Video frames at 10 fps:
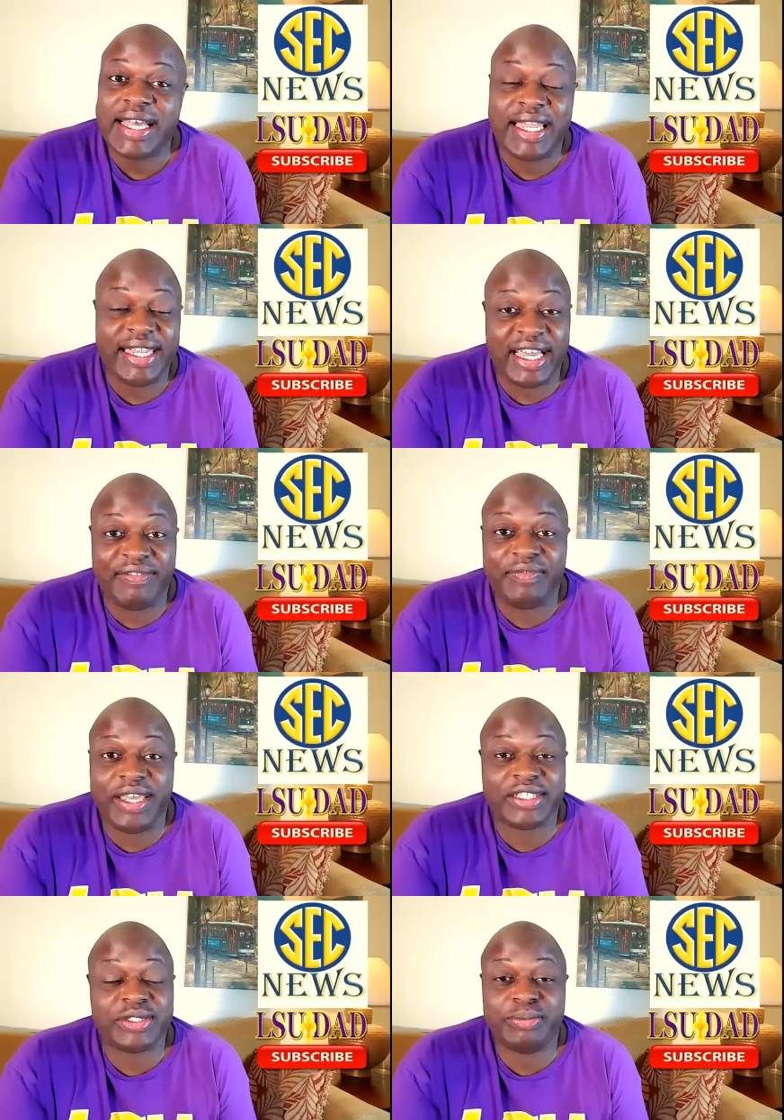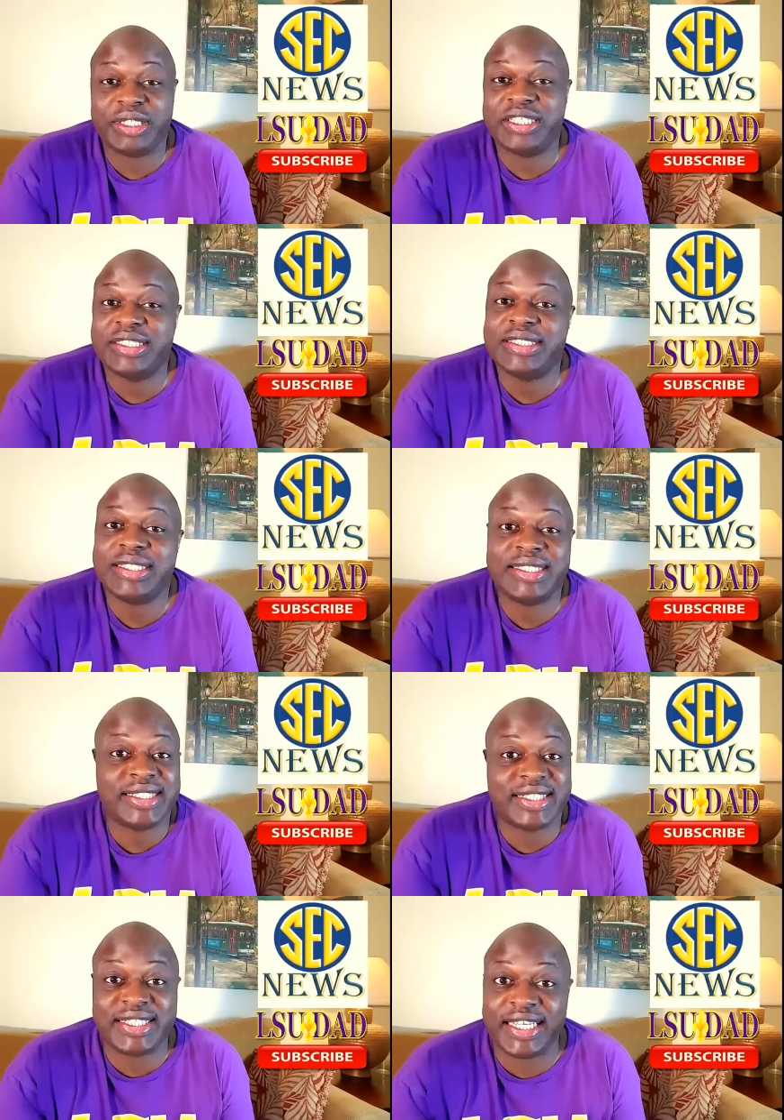a lot faster because
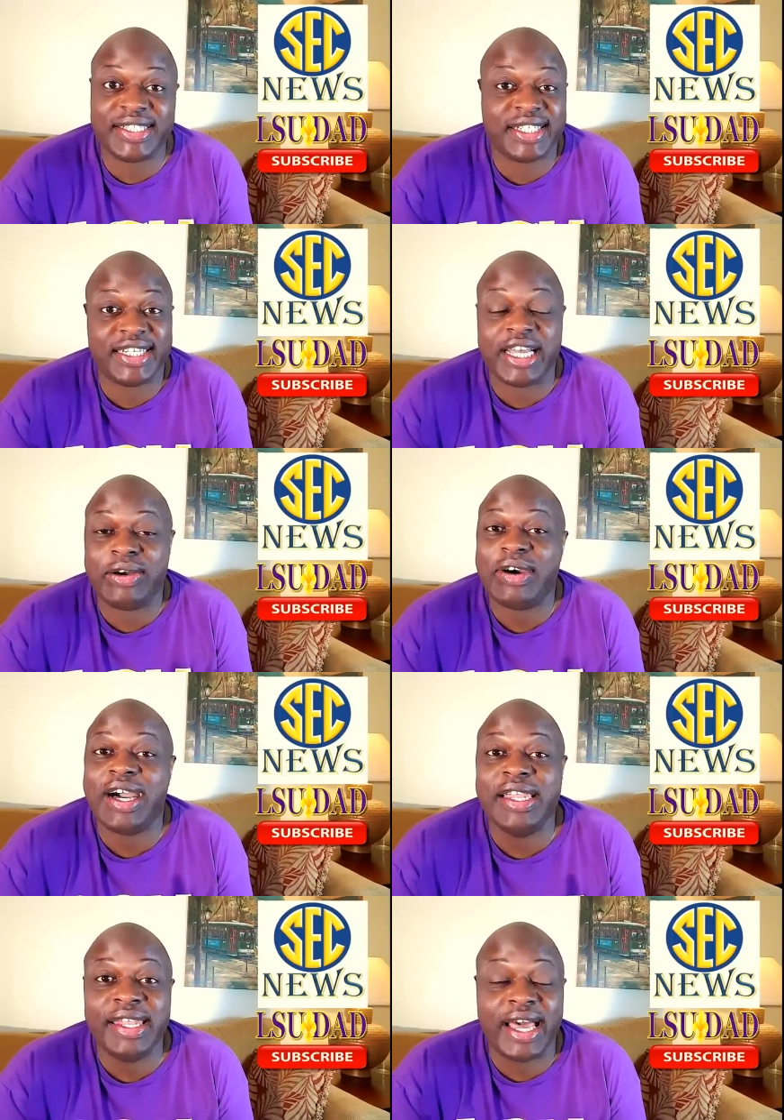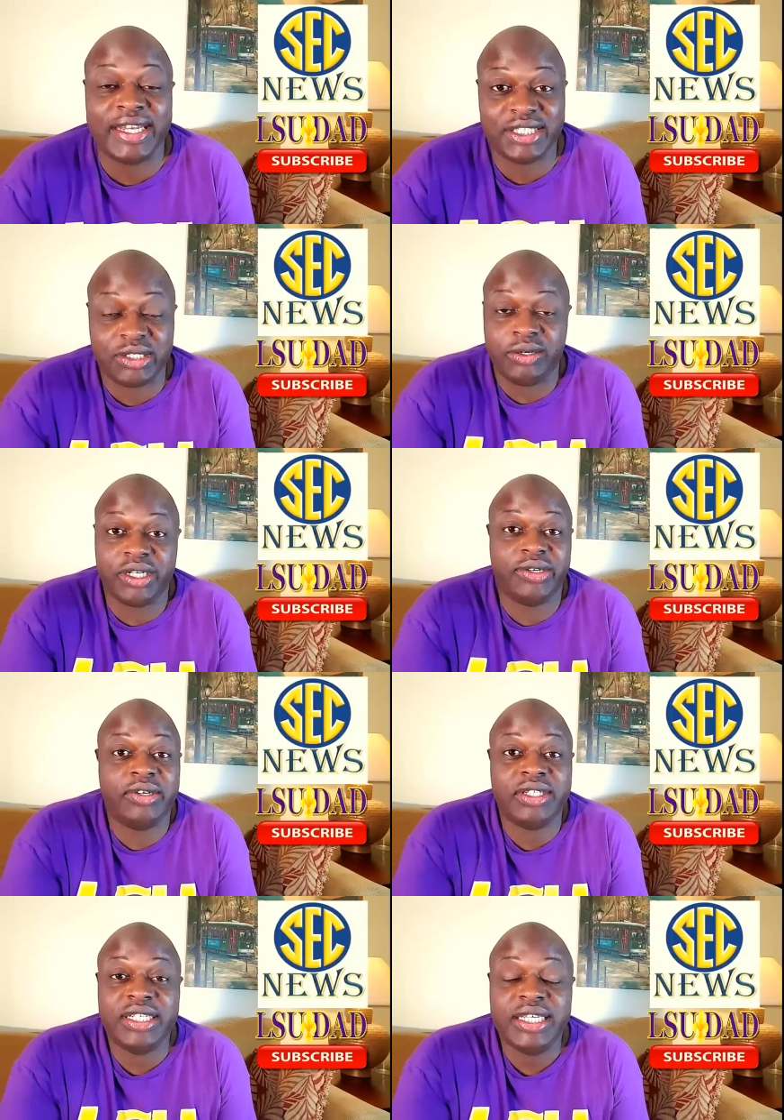it's the season now. A lot is going
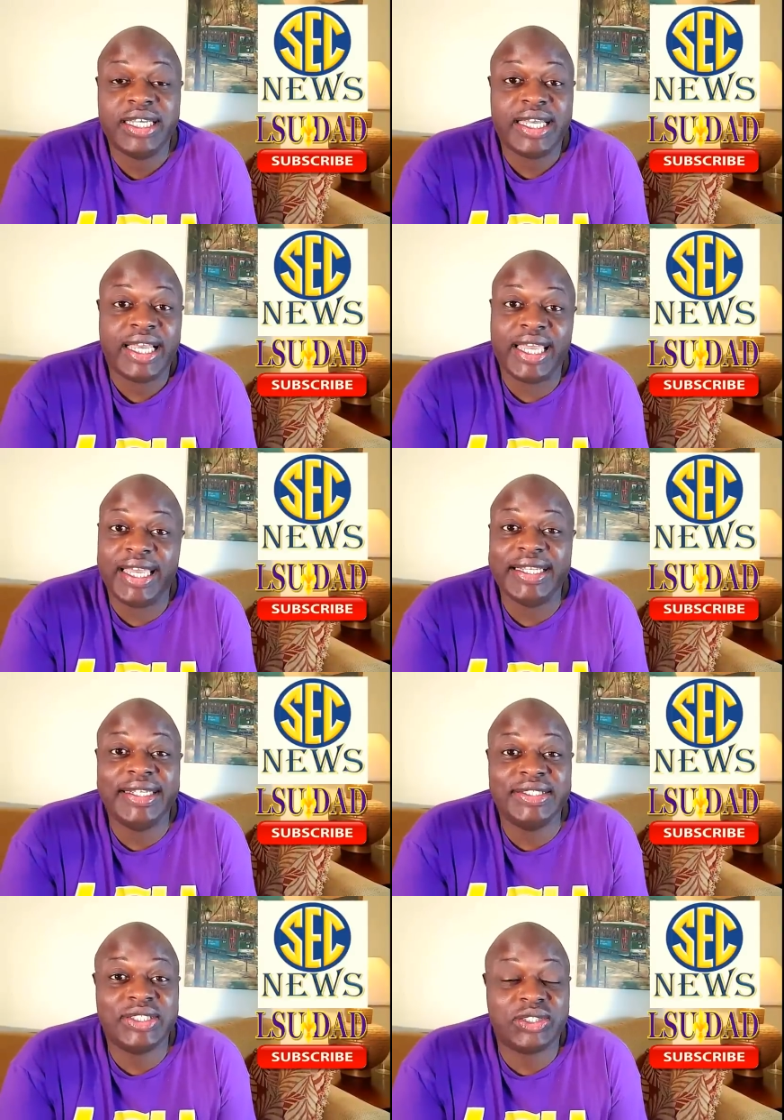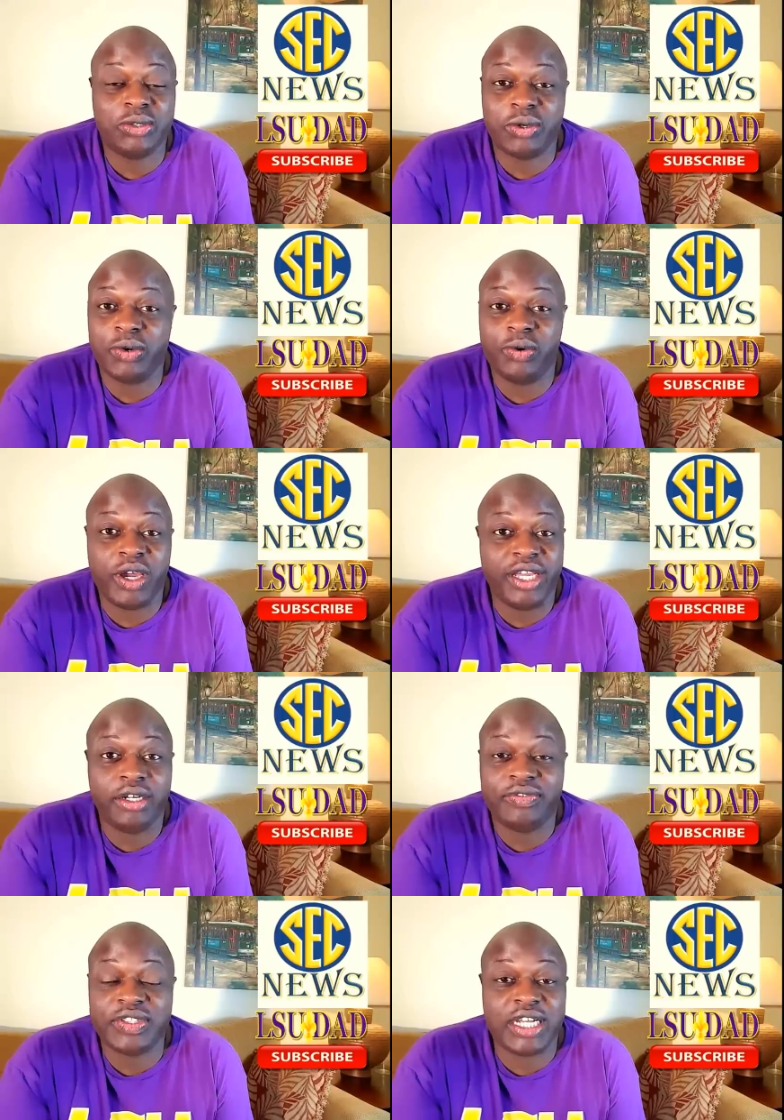on. And there's a story right
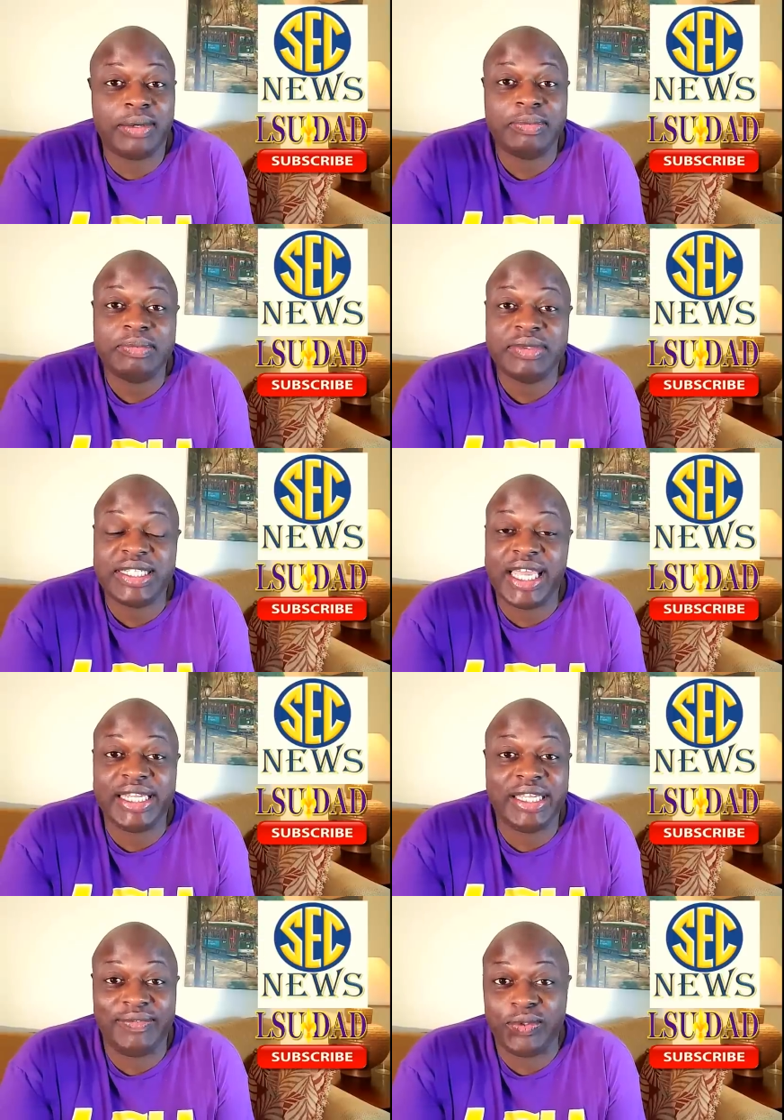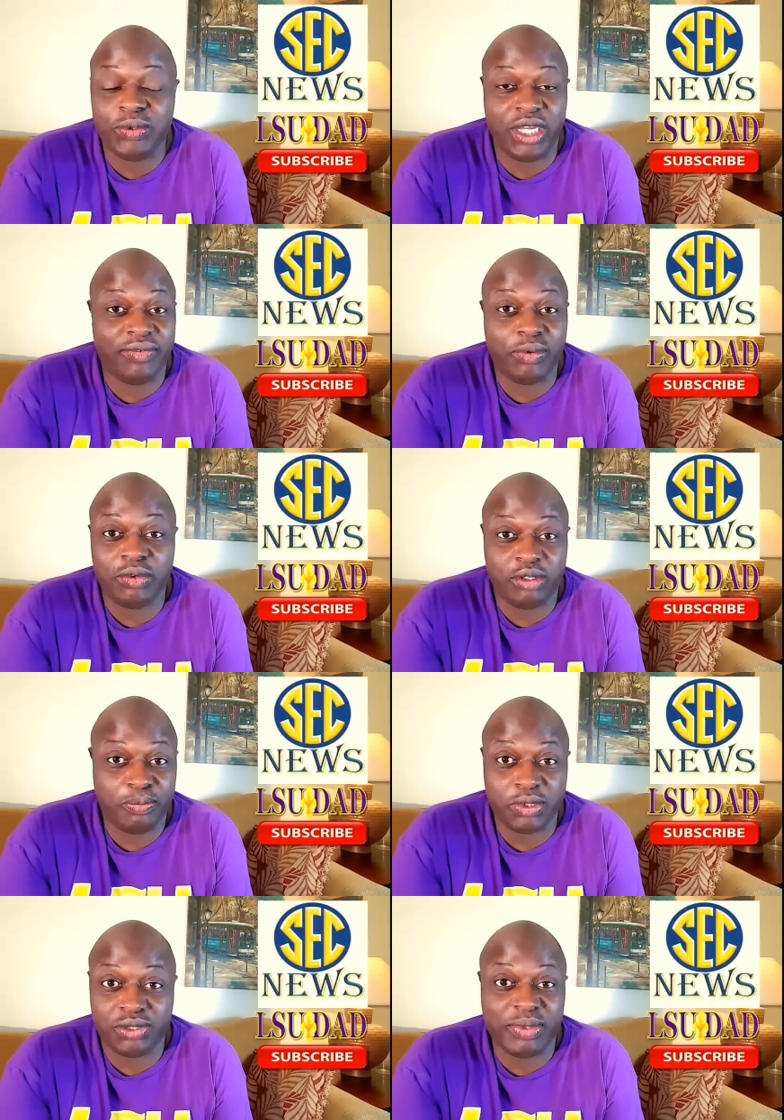off top that if you ever want to
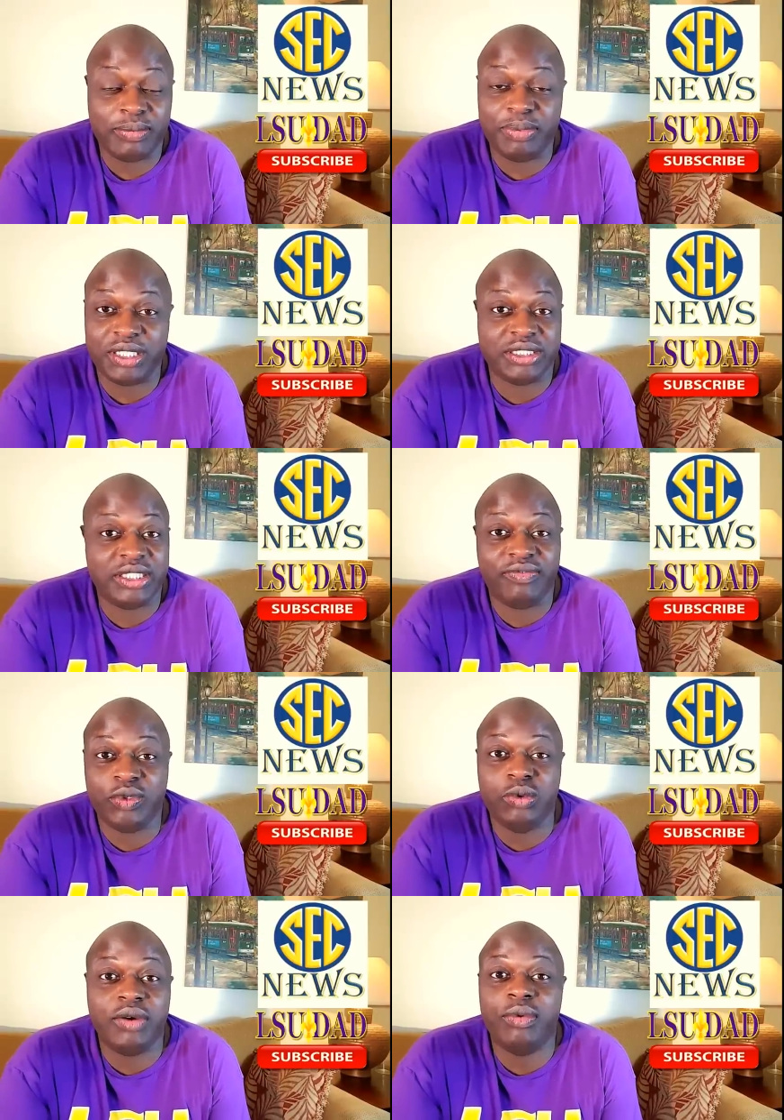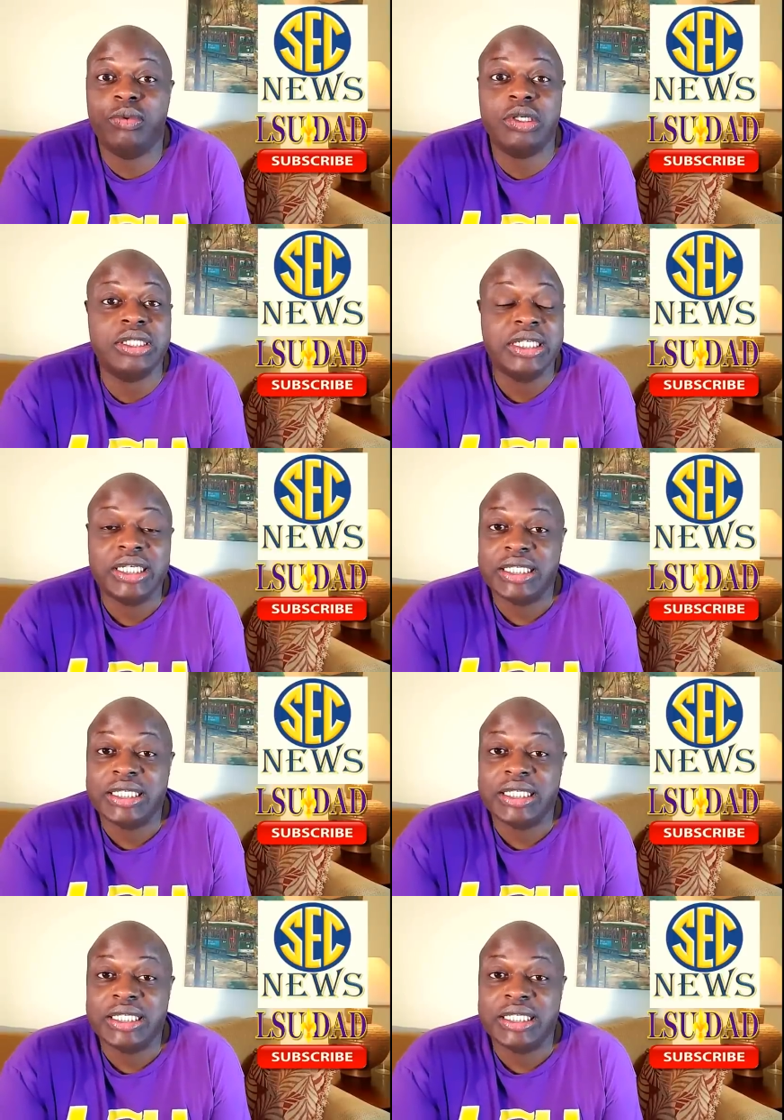push my button, if you ever want to